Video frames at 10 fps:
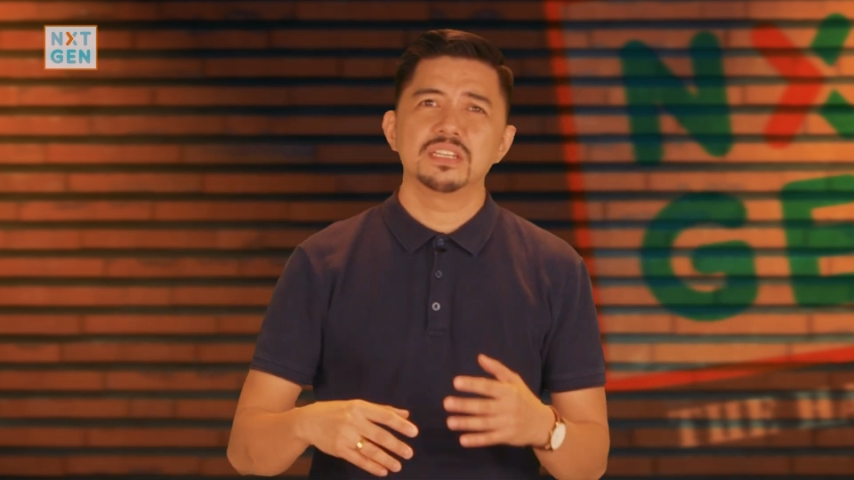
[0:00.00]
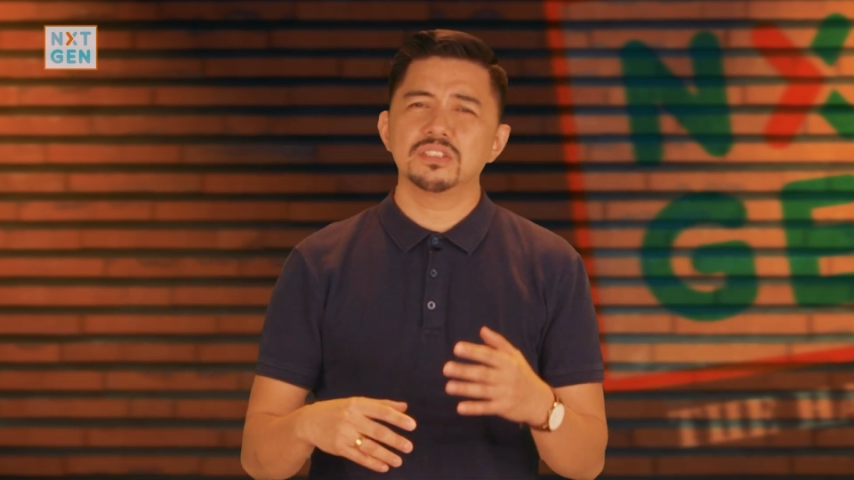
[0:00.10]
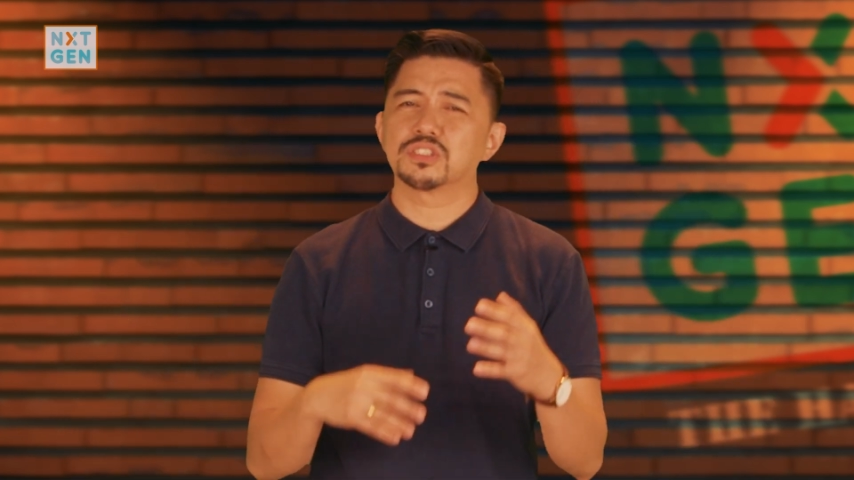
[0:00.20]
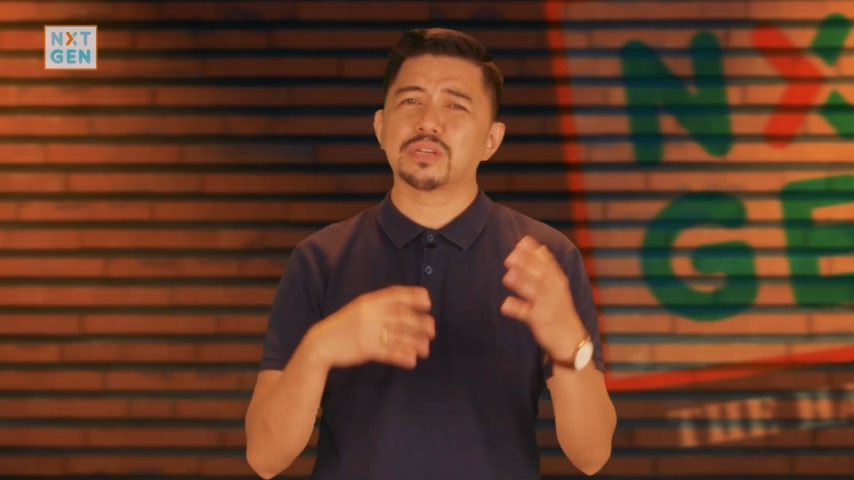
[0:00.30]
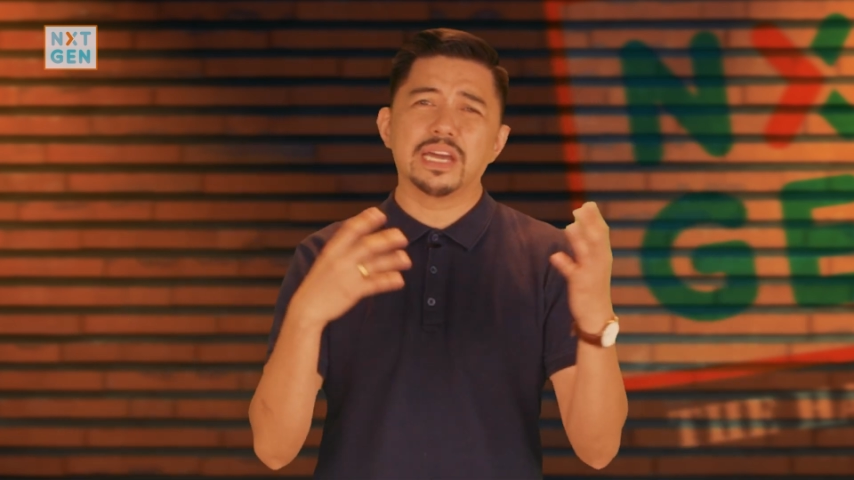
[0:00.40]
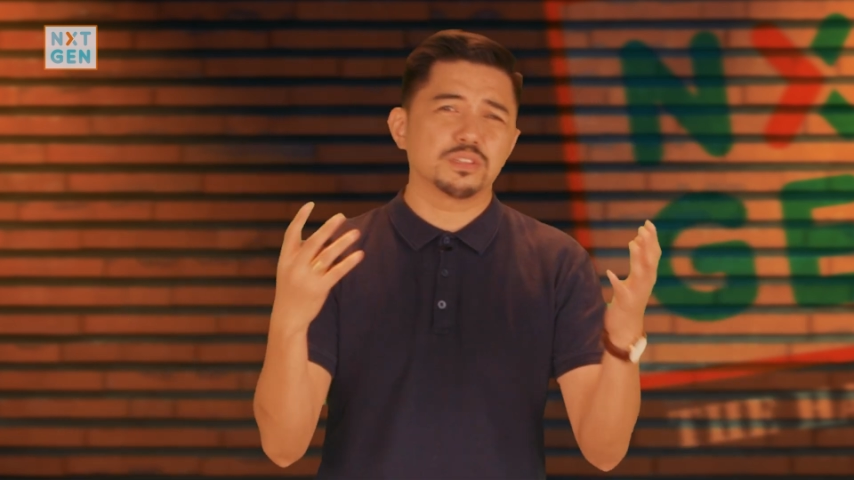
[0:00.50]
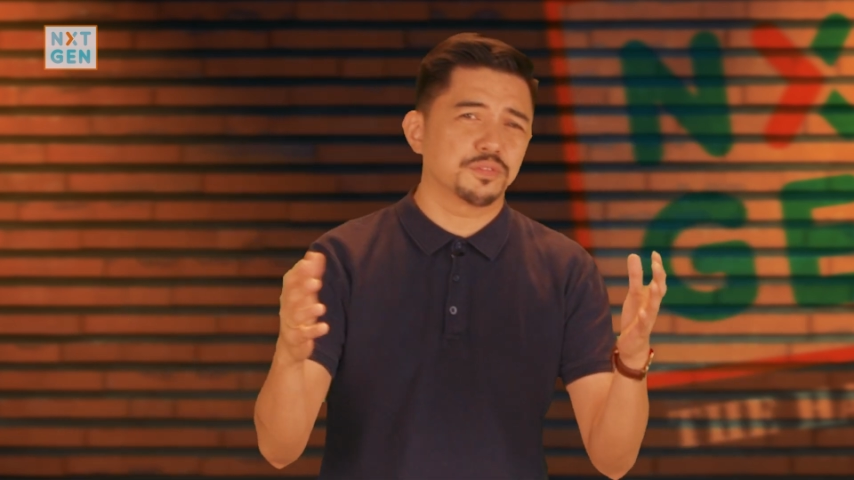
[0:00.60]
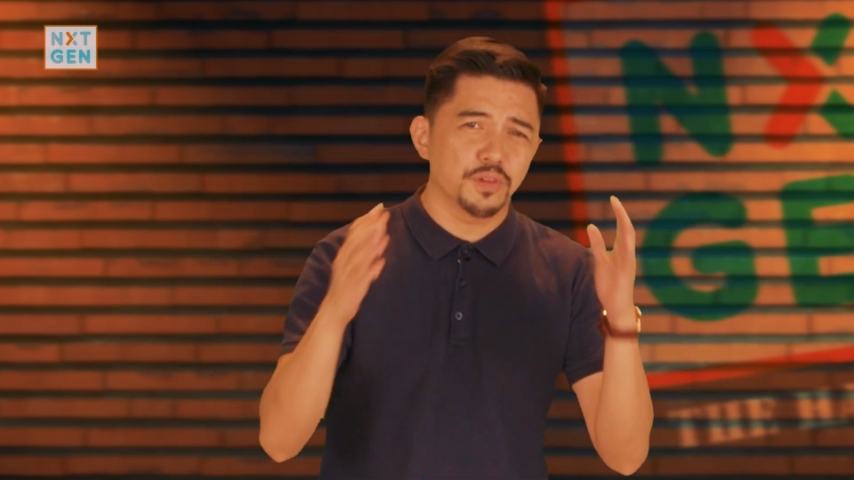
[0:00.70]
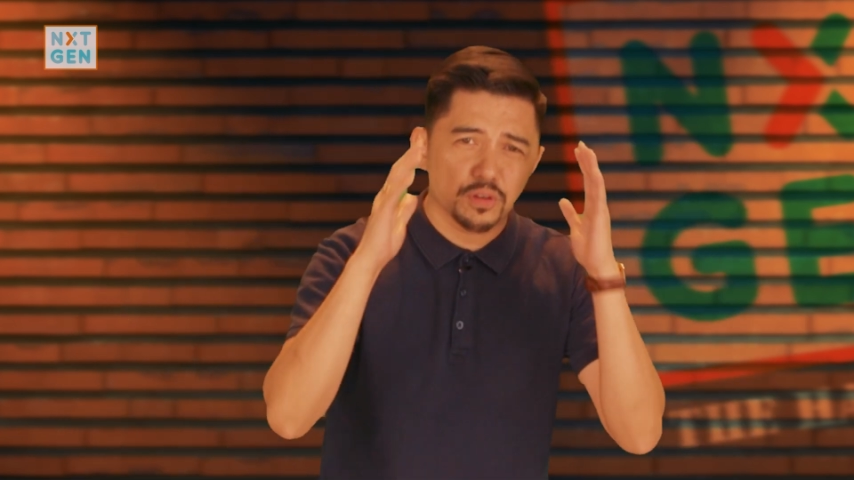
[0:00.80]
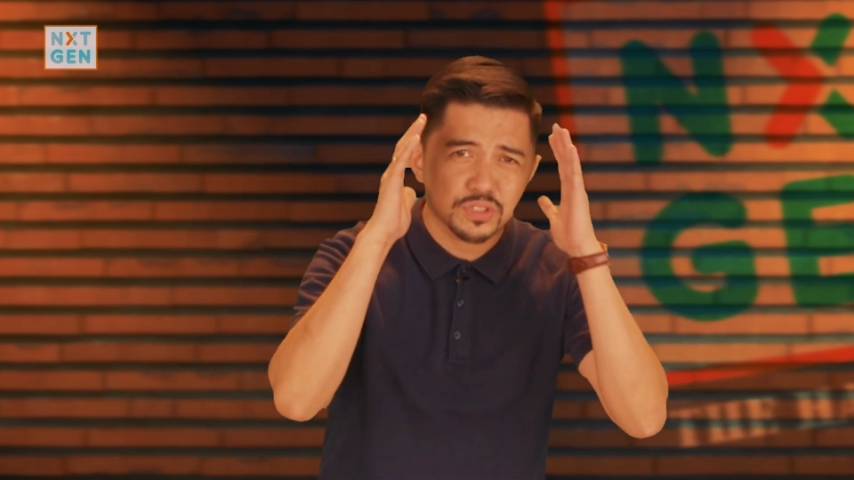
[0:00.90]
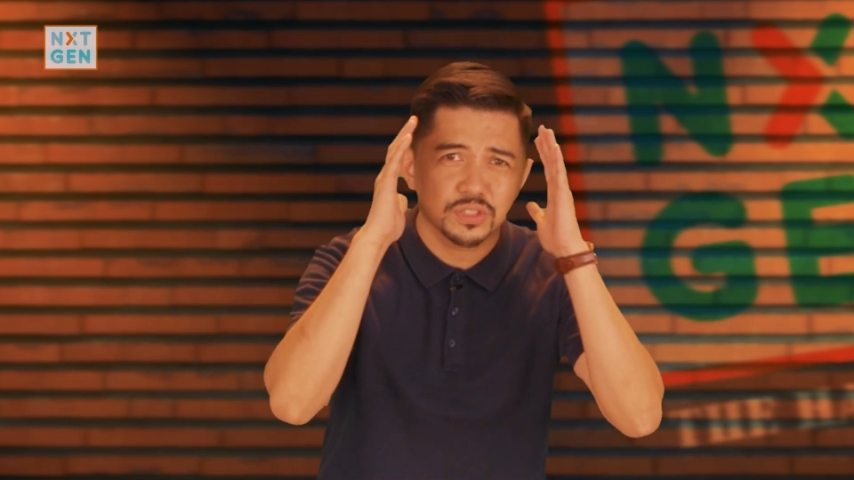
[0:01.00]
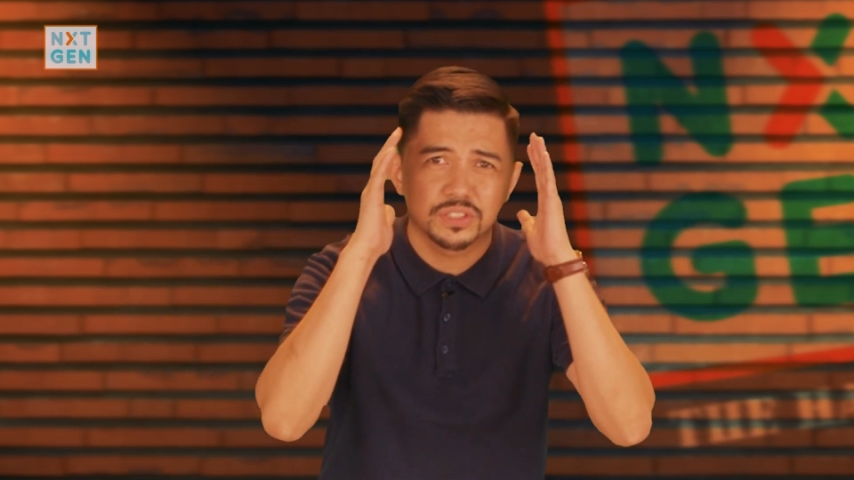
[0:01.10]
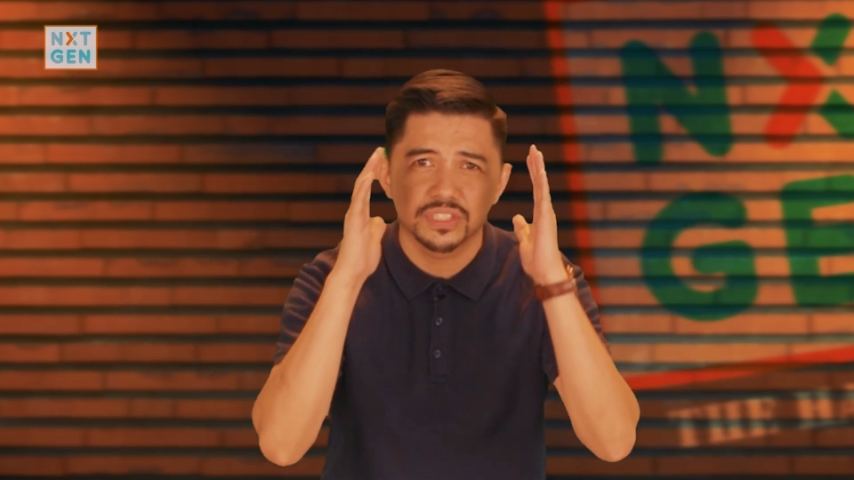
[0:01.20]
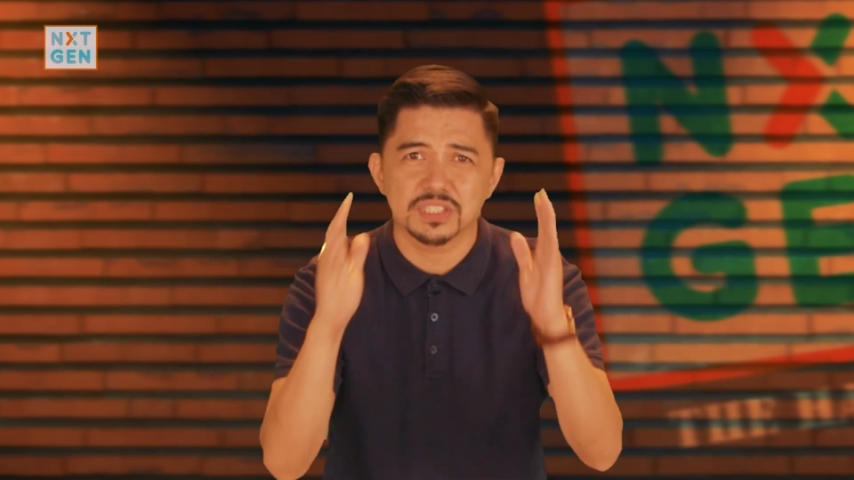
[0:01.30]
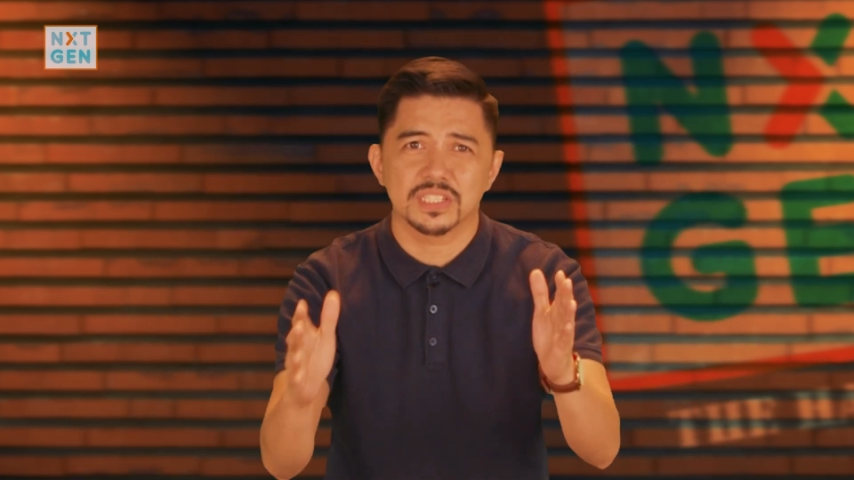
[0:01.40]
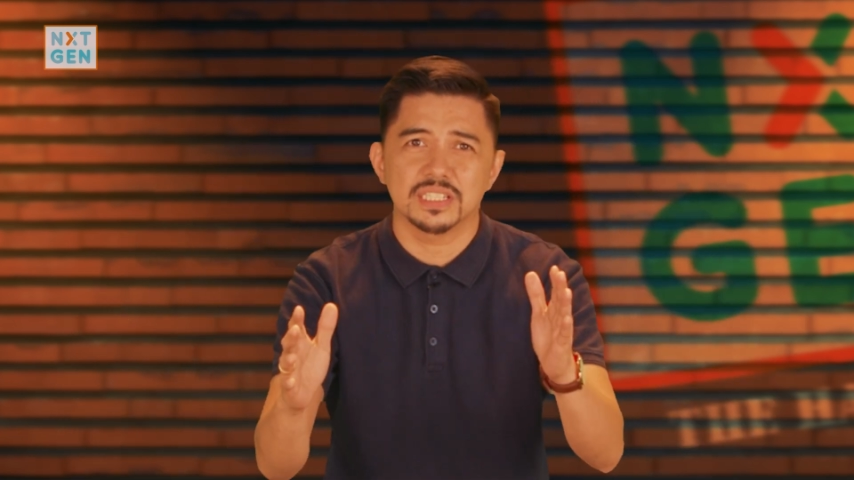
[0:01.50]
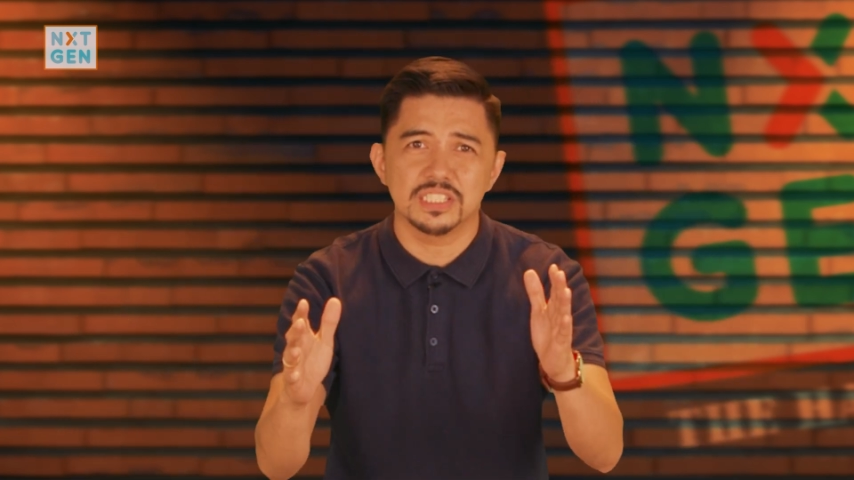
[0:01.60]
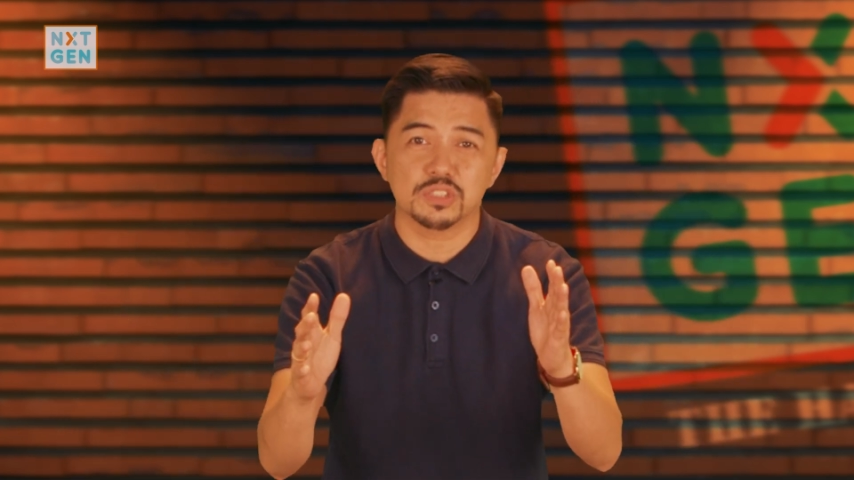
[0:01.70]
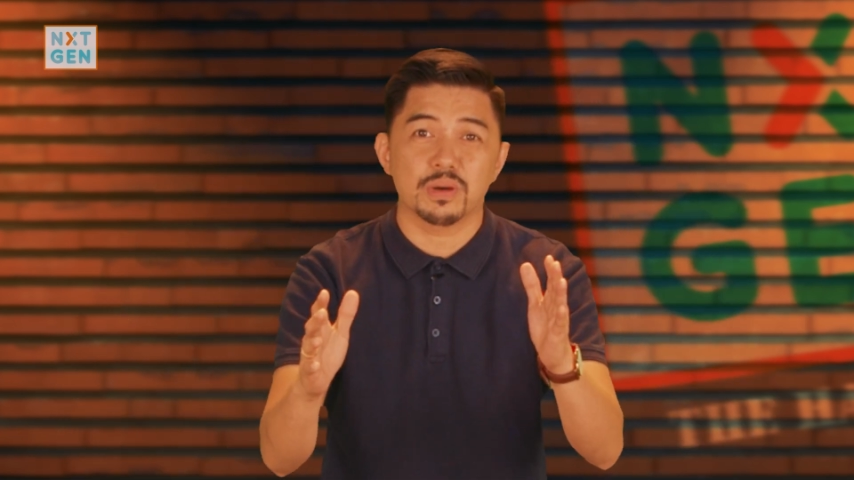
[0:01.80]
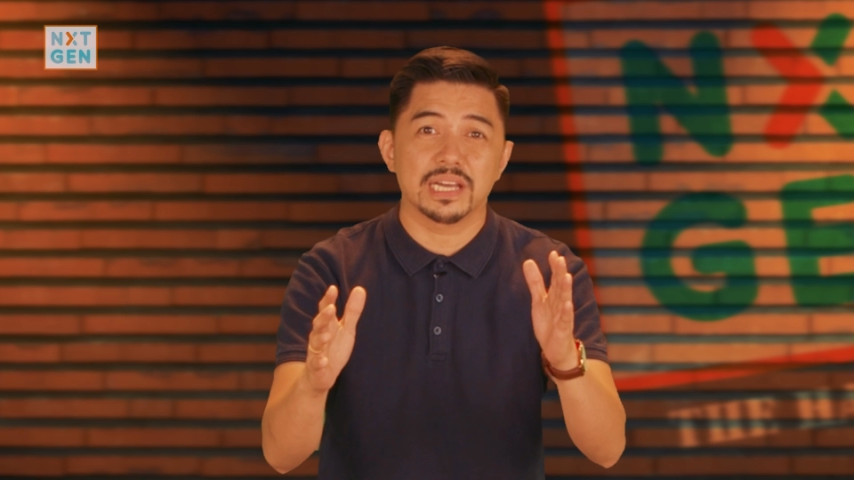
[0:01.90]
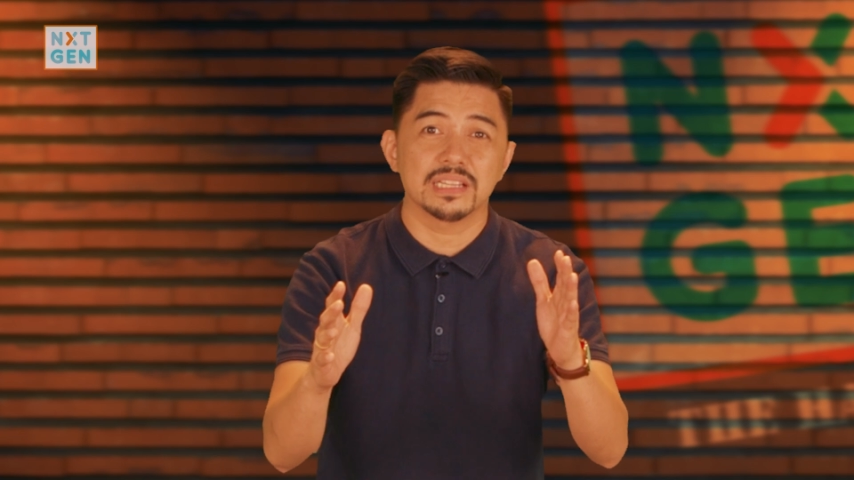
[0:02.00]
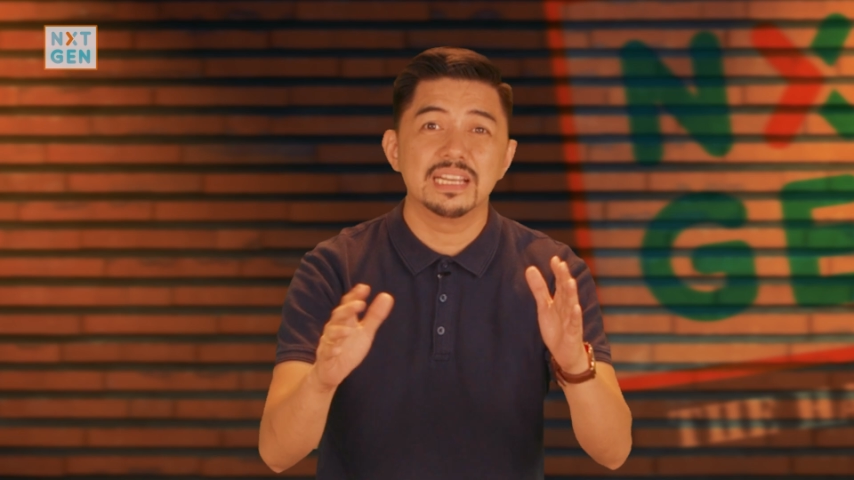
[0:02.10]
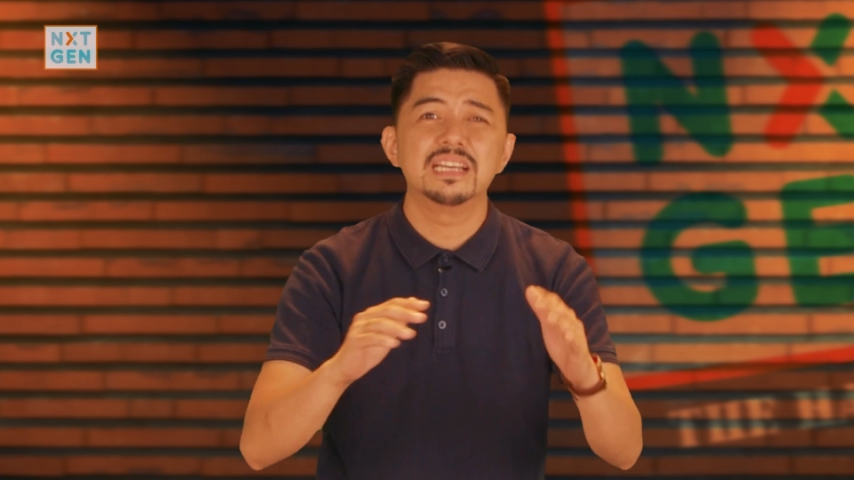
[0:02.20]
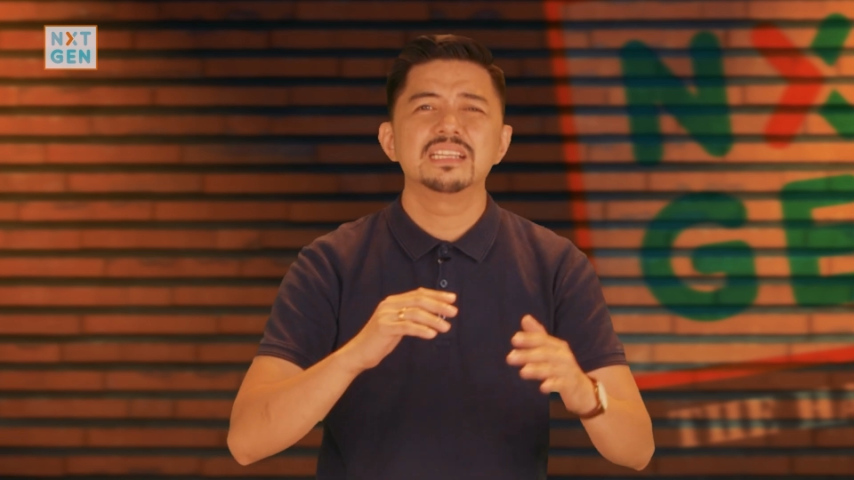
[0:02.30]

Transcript: you know, trying to focus on your studies while